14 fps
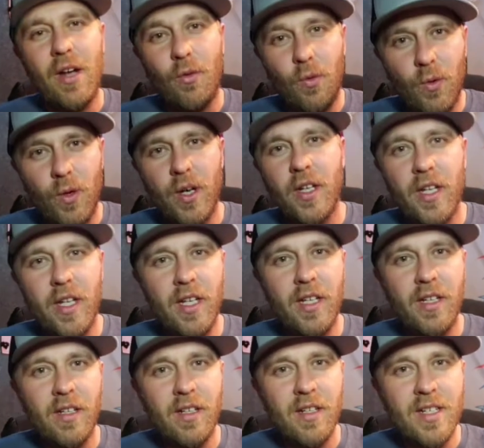really
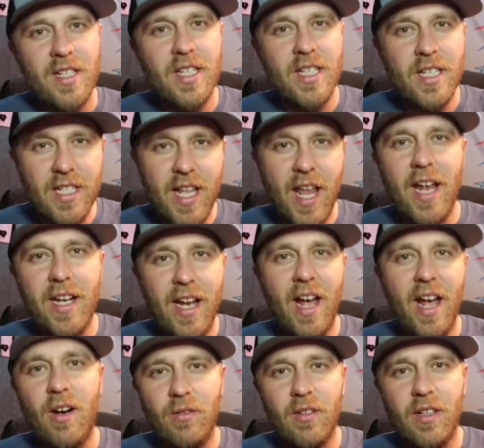stand
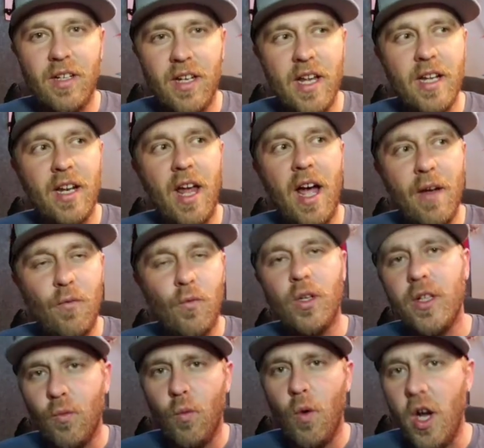out and I
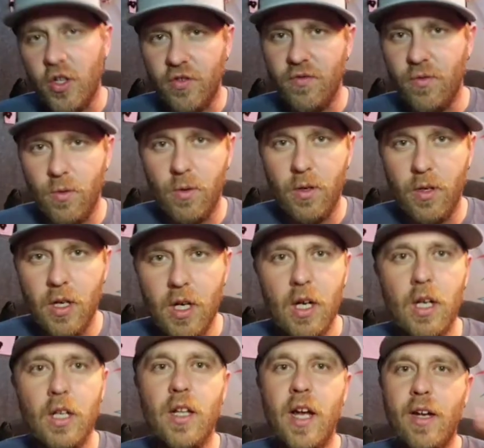really watch for.
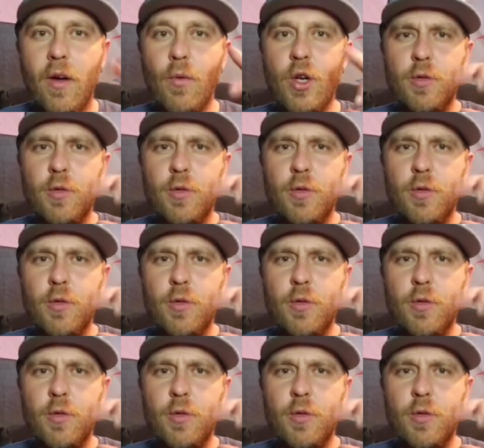Like, I watch